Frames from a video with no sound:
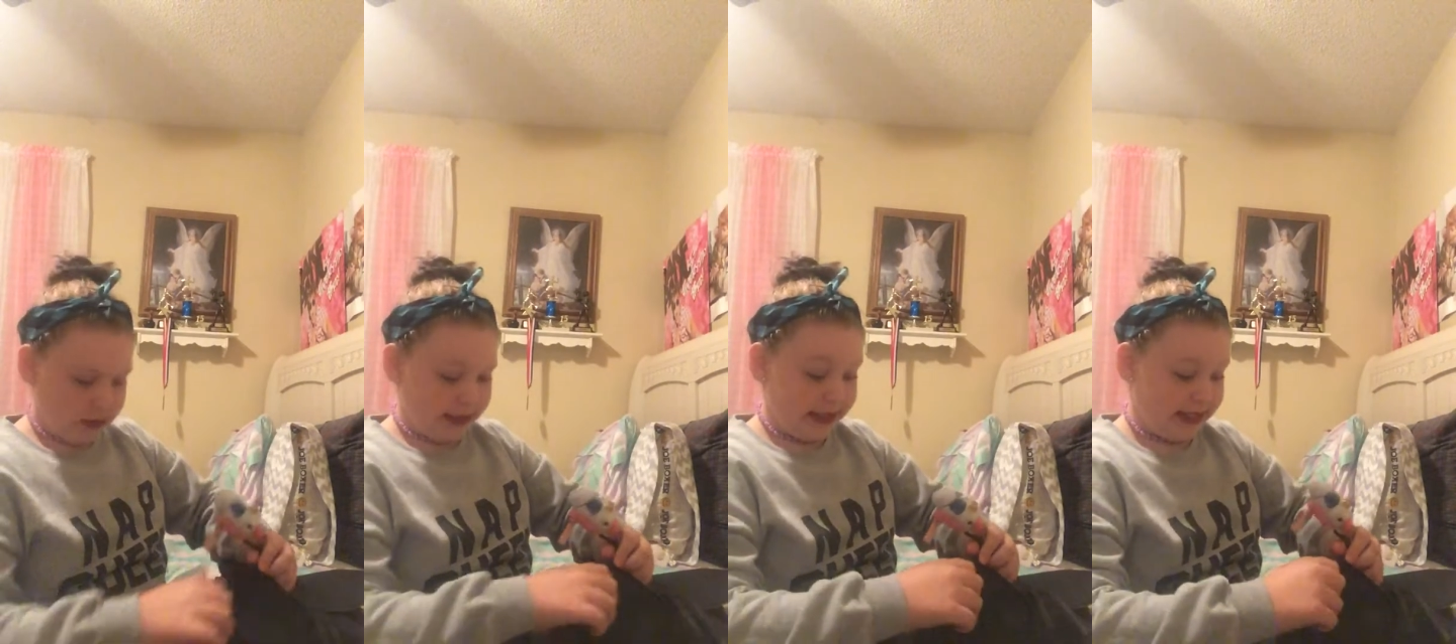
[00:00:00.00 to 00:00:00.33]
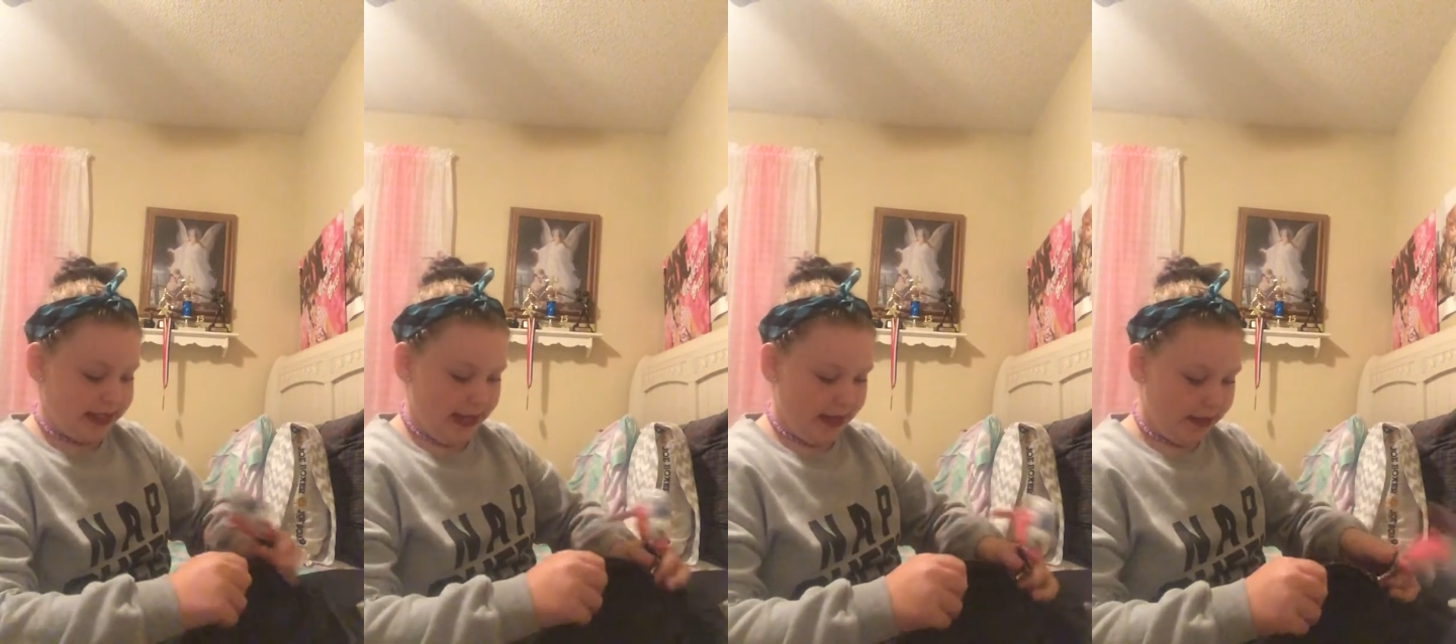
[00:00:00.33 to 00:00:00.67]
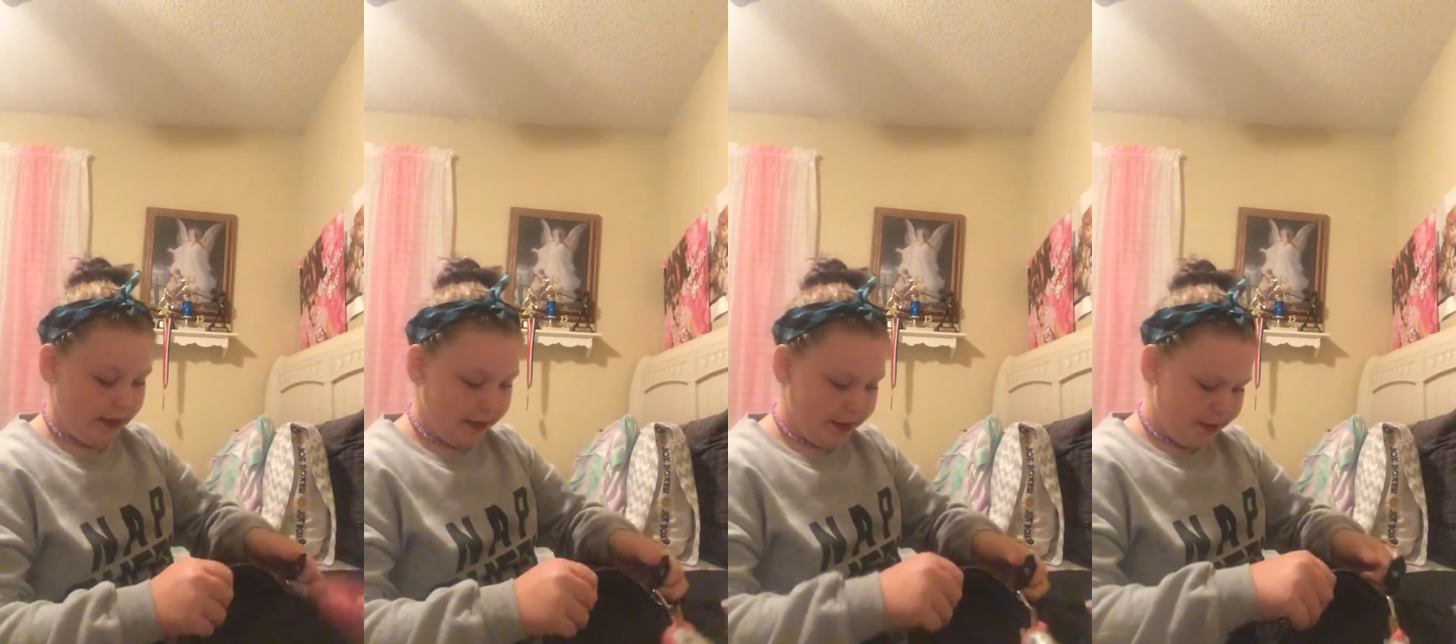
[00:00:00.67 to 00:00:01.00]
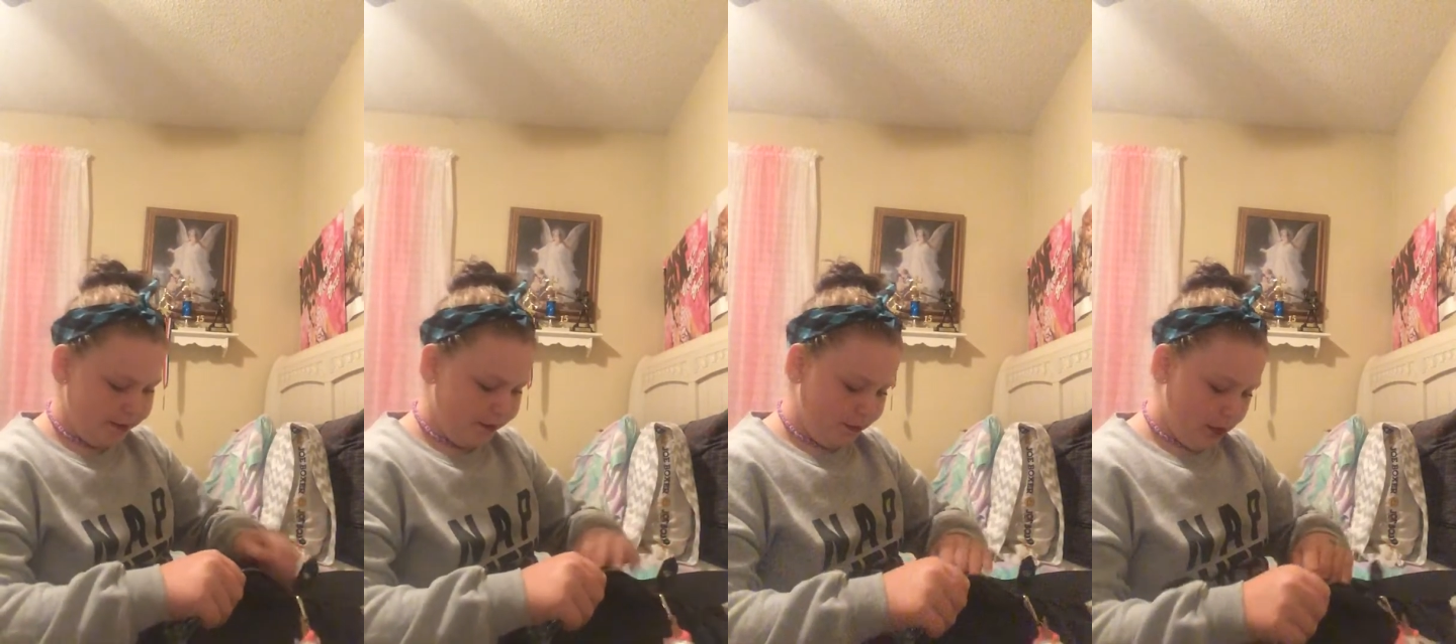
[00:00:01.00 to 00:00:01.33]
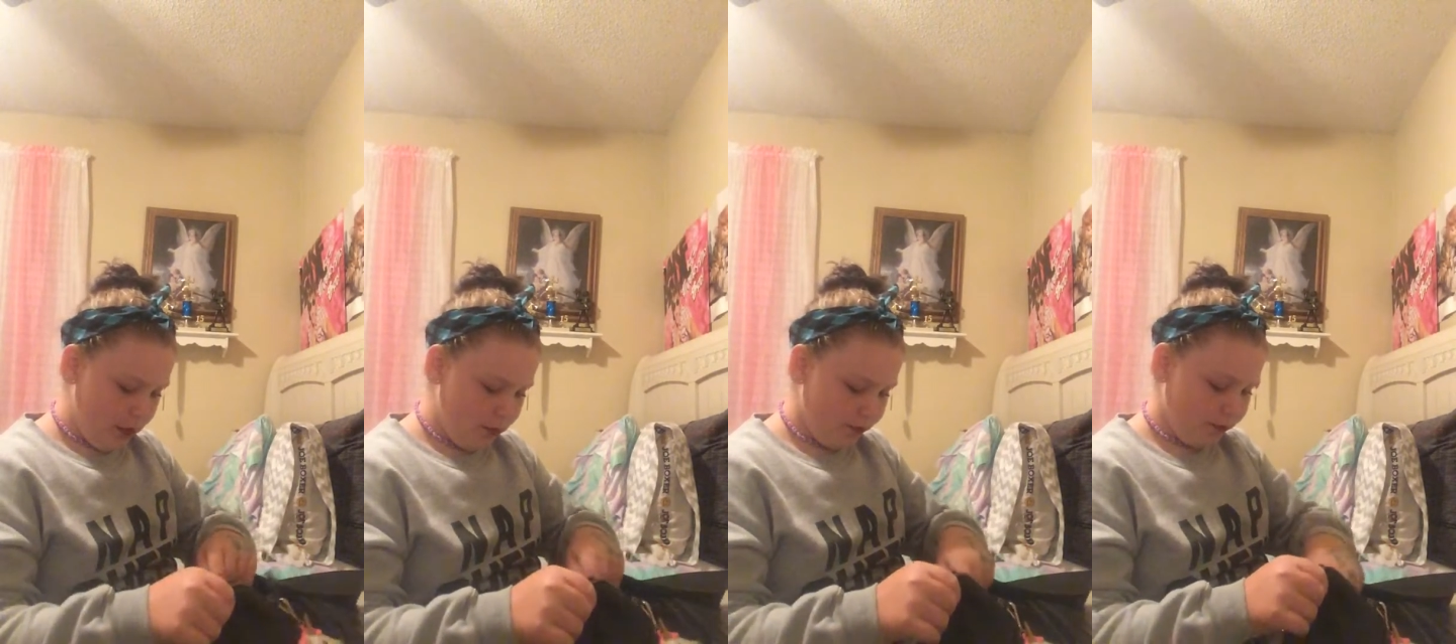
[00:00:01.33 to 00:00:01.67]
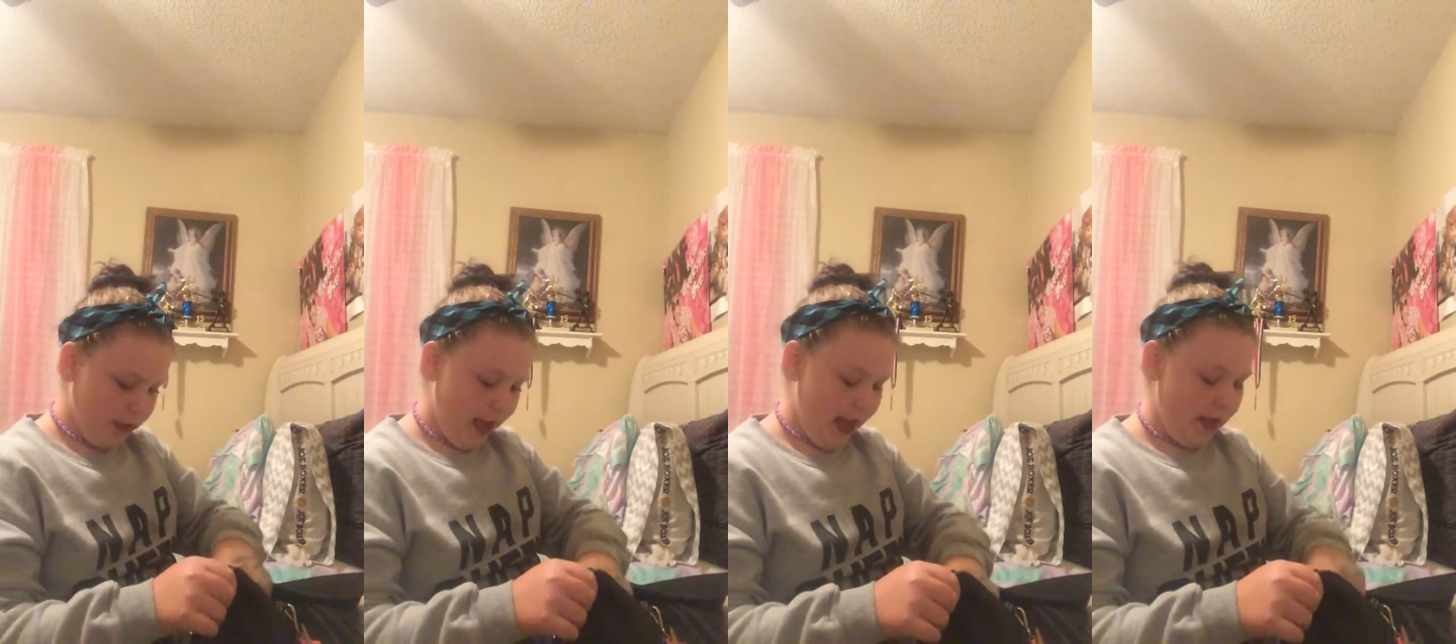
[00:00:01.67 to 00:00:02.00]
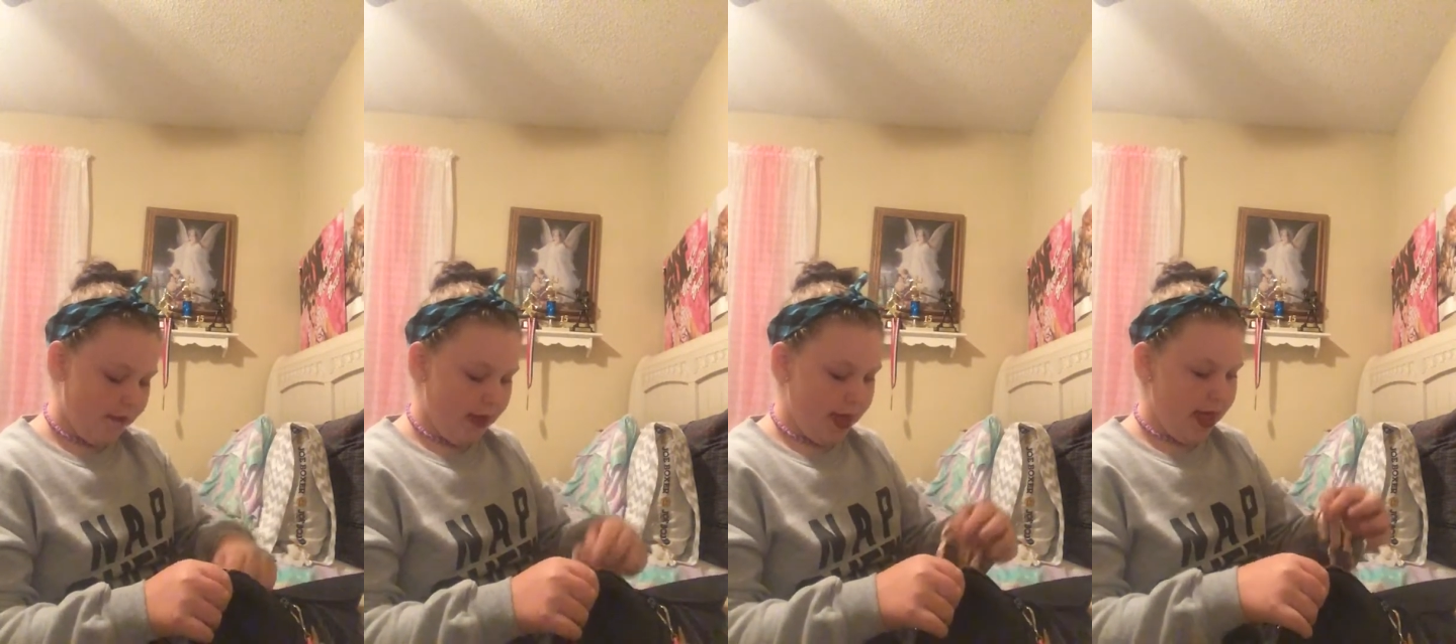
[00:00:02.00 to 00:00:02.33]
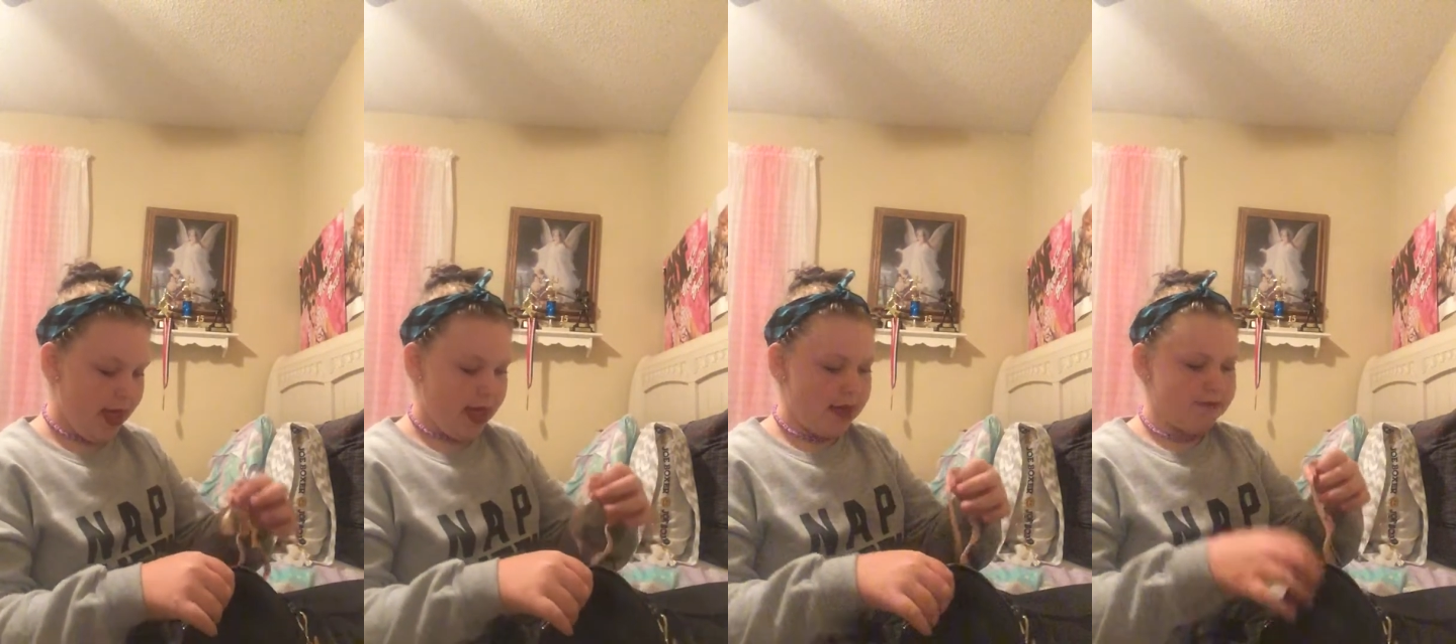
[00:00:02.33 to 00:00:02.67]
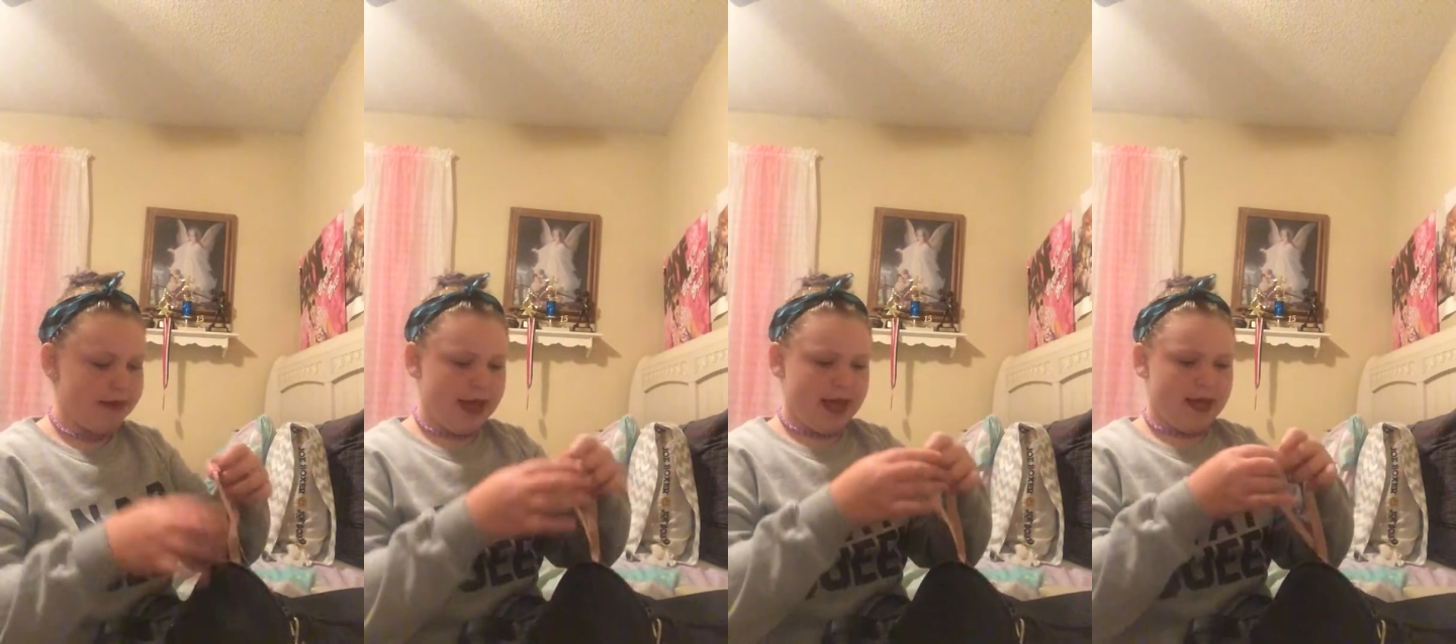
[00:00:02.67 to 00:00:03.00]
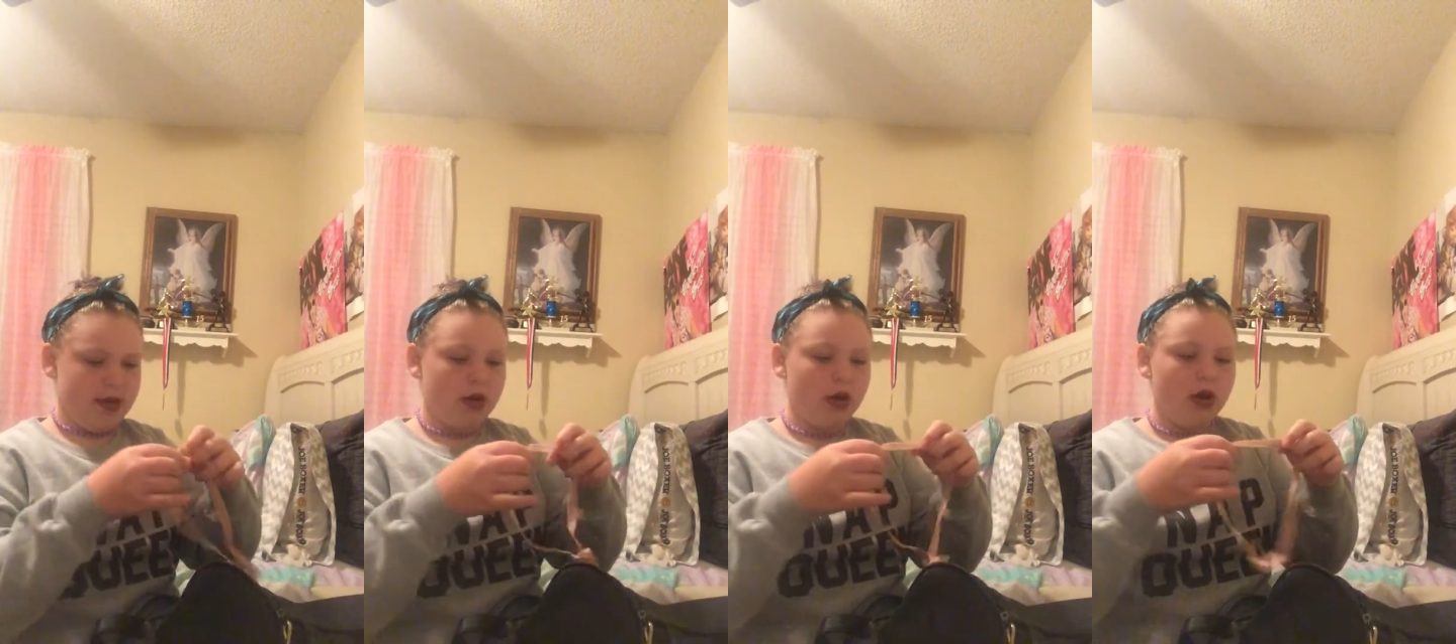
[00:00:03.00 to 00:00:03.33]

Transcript: Let's see. Oh, I have a headband.